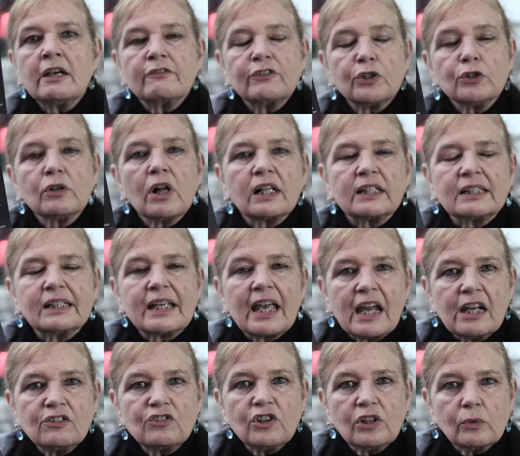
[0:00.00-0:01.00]
If you're not
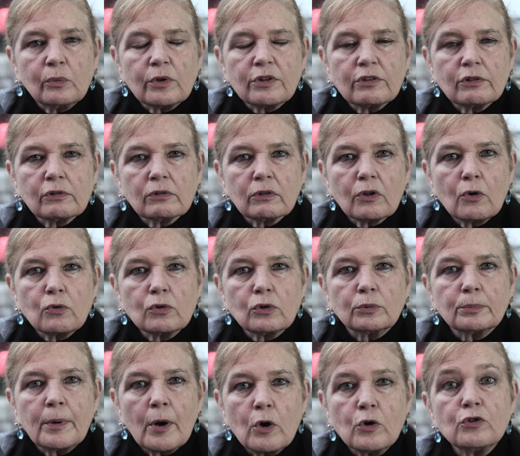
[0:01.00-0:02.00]
engaging with your
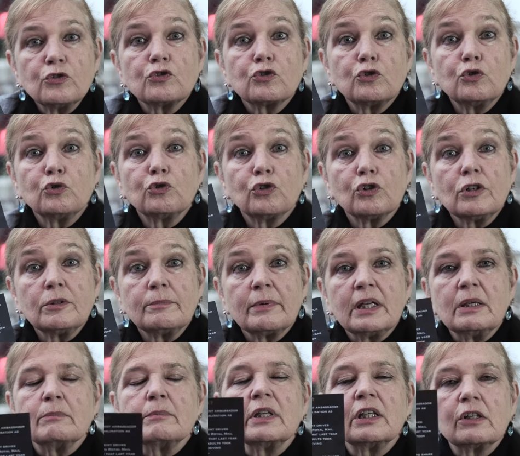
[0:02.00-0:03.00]
local post, you should
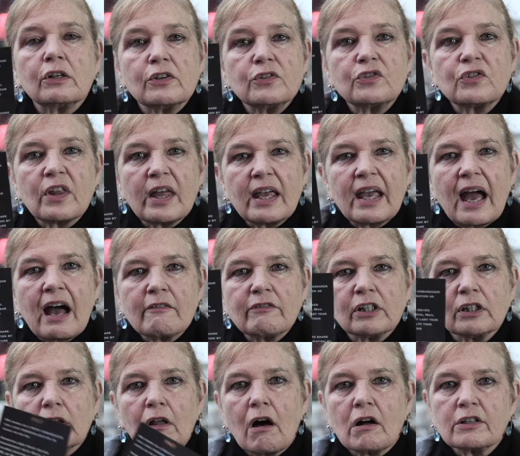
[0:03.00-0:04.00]
be, because they have a
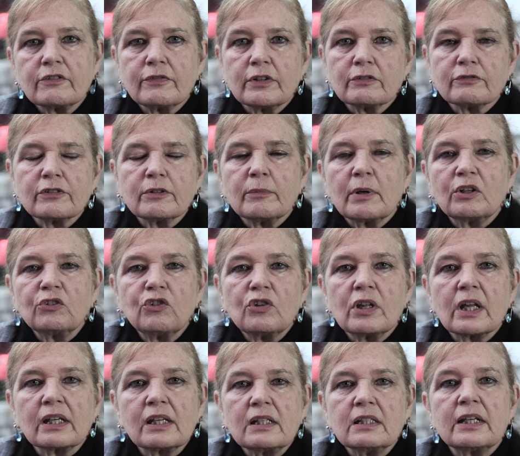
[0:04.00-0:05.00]
lot of information
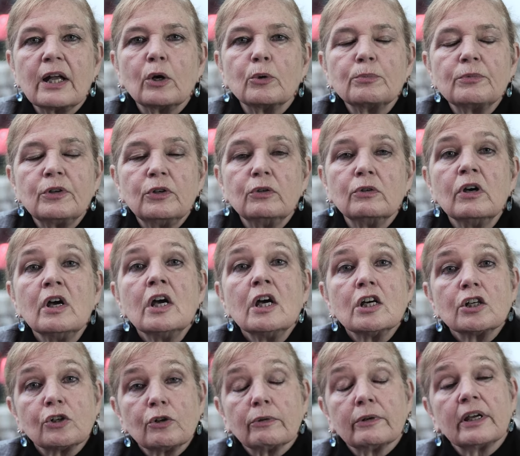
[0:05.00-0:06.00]
that can help you
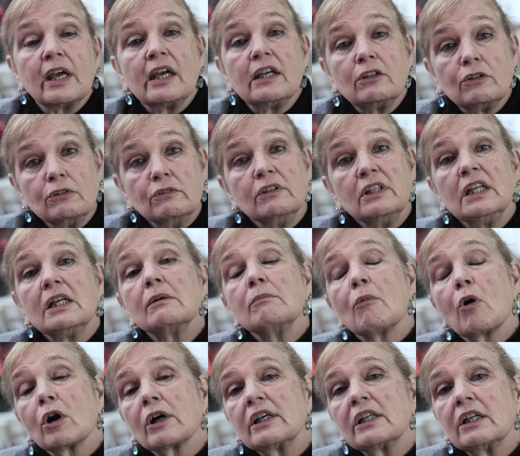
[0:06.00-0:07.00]
create unique
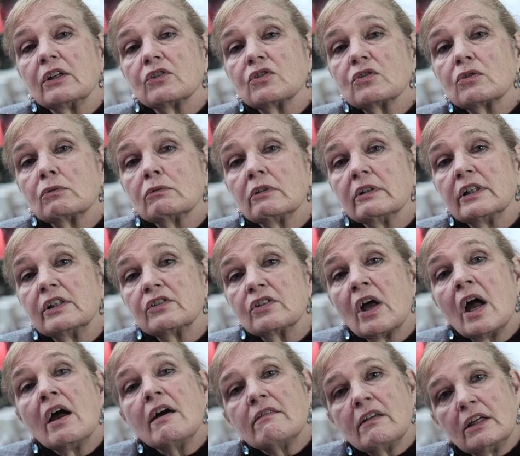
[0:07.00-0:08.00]
marketing stories
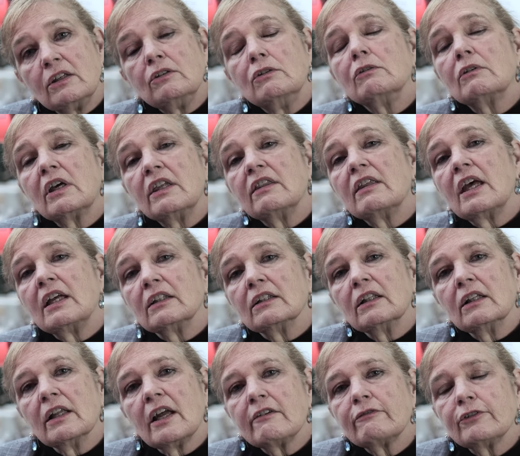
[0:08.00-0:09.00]
that you can
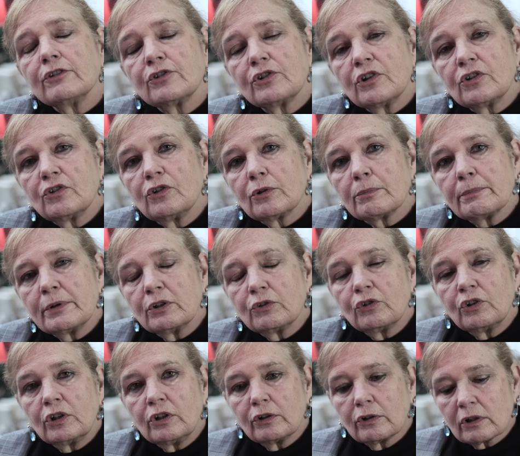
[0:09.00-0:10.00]
then leverage as you're
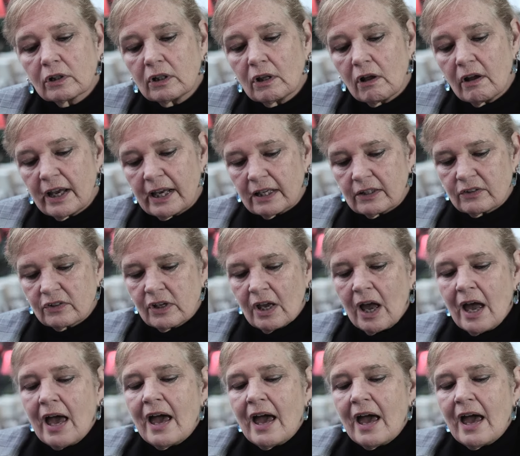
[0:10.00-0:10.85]
pitching your clients.